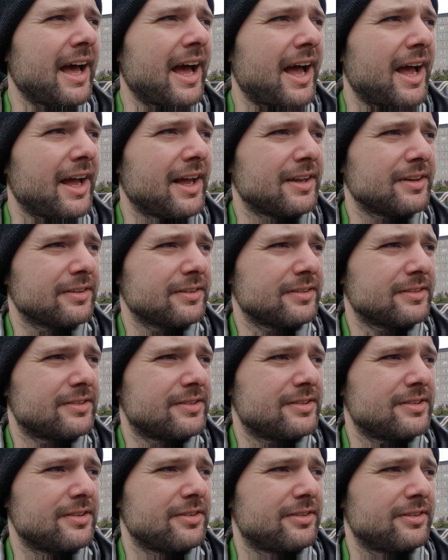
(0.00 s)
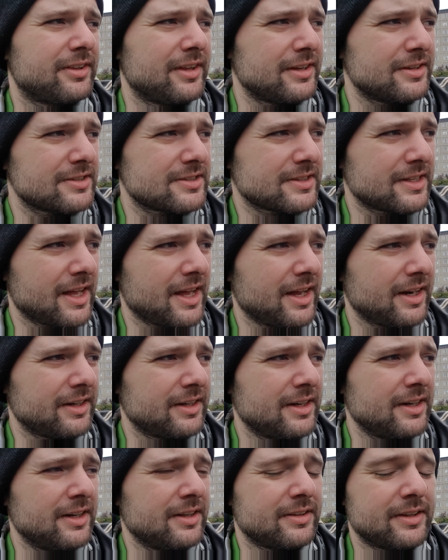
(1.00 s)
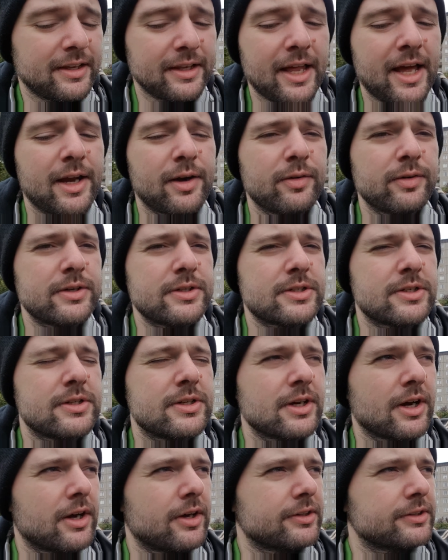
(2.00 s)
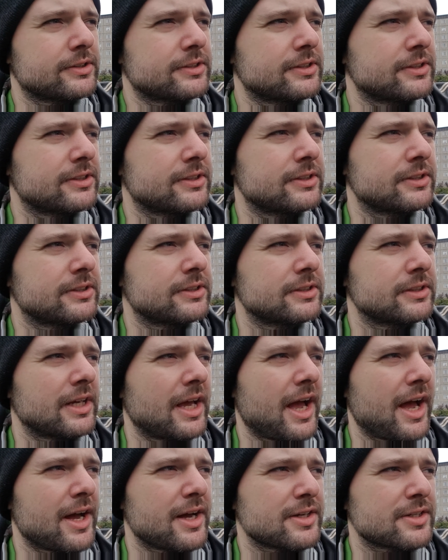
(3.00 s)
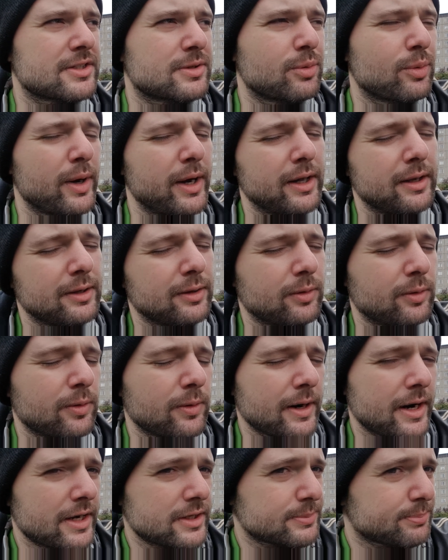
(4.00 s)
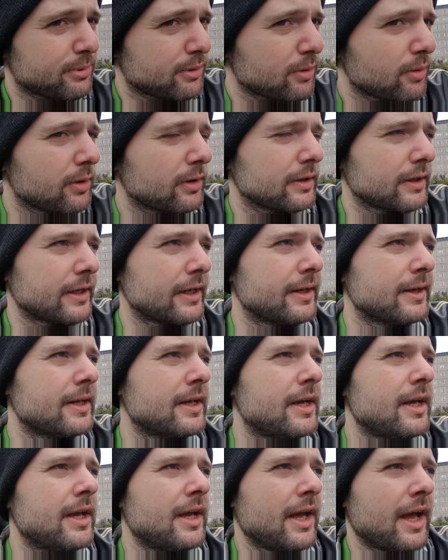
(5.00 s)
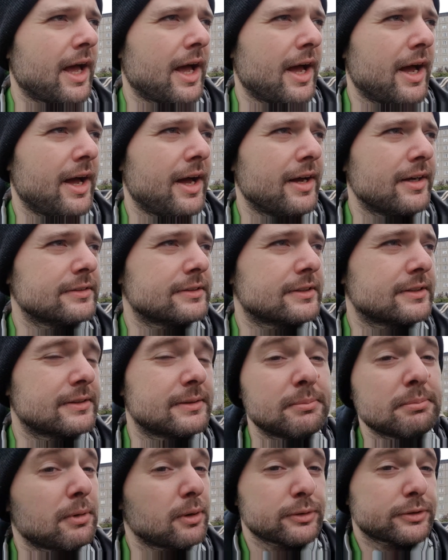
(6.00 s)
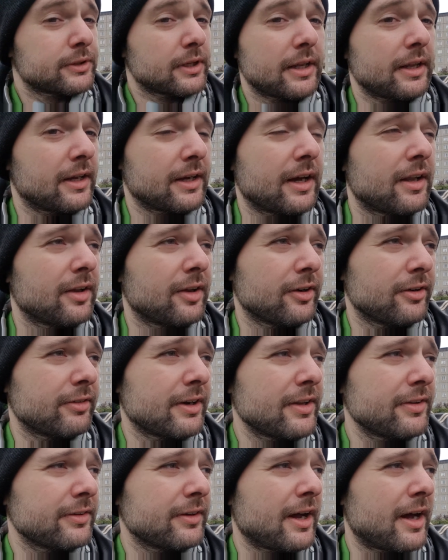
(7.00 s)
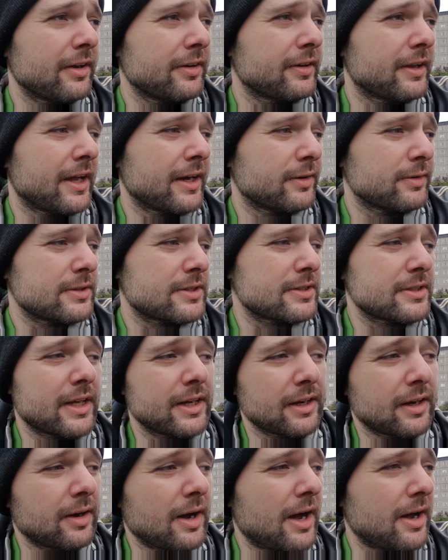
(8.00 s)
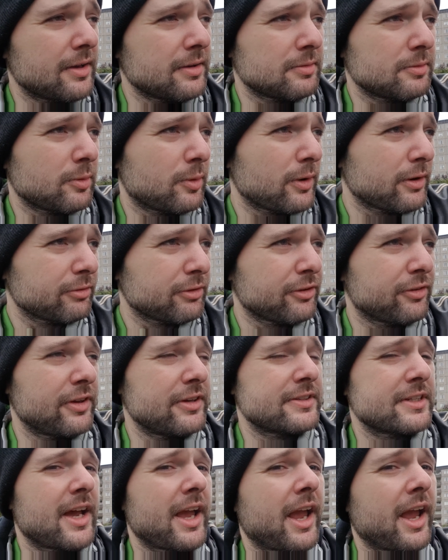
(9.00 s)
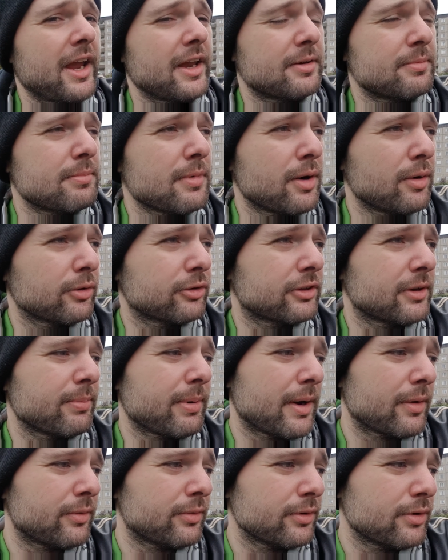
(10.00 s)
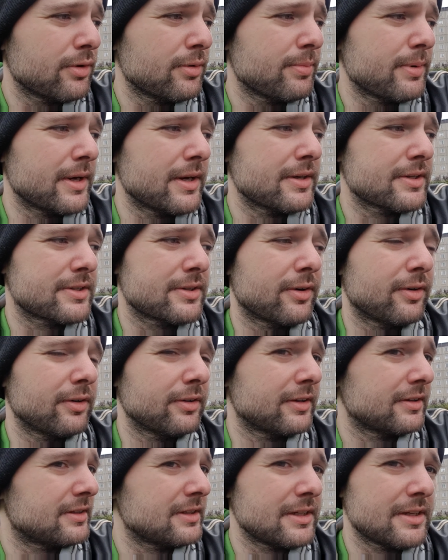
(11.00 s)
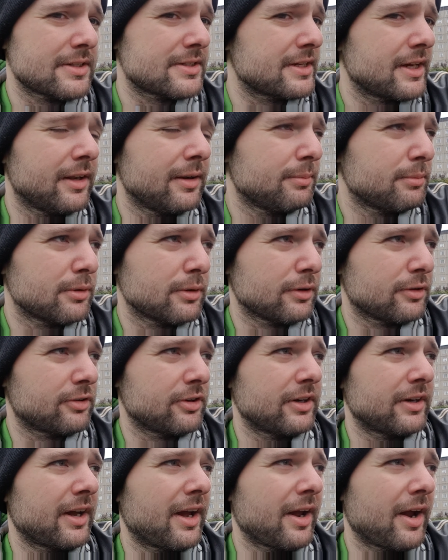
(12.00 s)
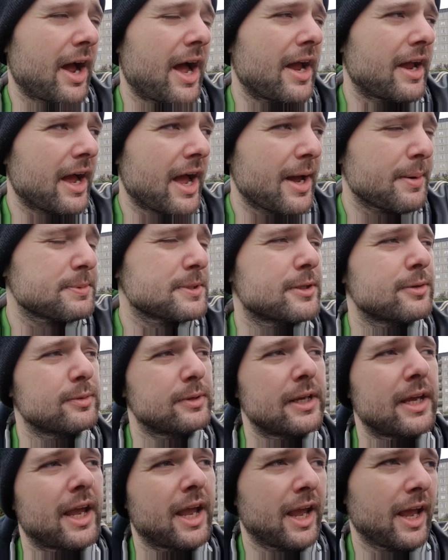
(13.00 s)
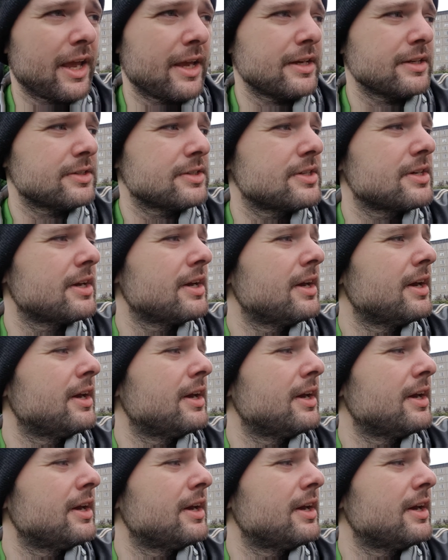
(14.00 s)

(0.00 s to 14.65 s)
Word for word: and things that the language does as well or as poorly as most like a lot of other other languages like I one of the things I hate most about Ruby is all the DSL bullshit I, I absolutely hate